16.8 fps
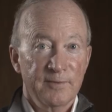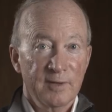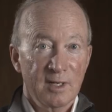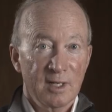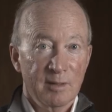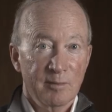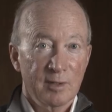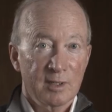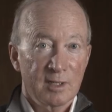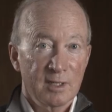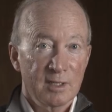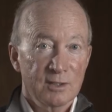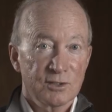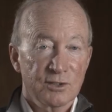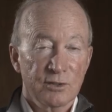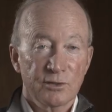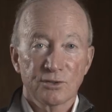fitting
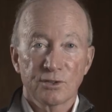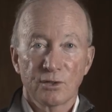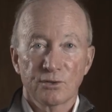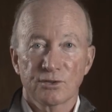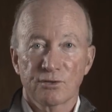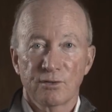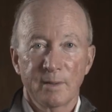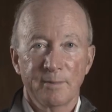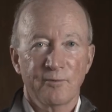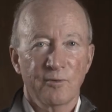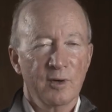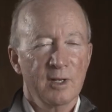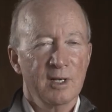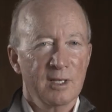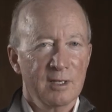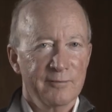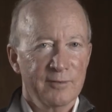because there's no script for
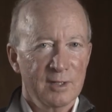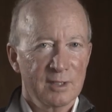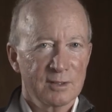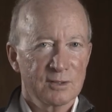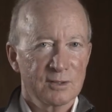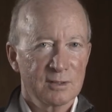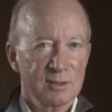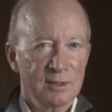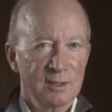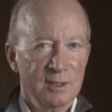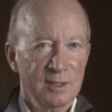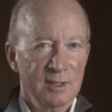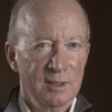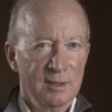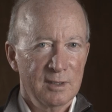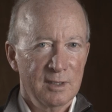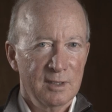any of us
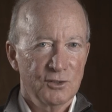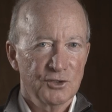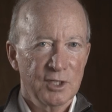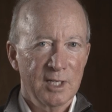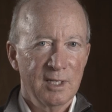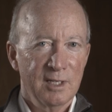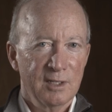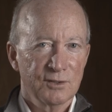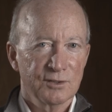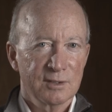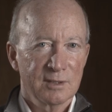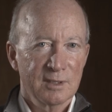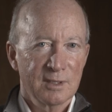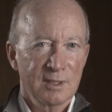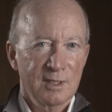in the changed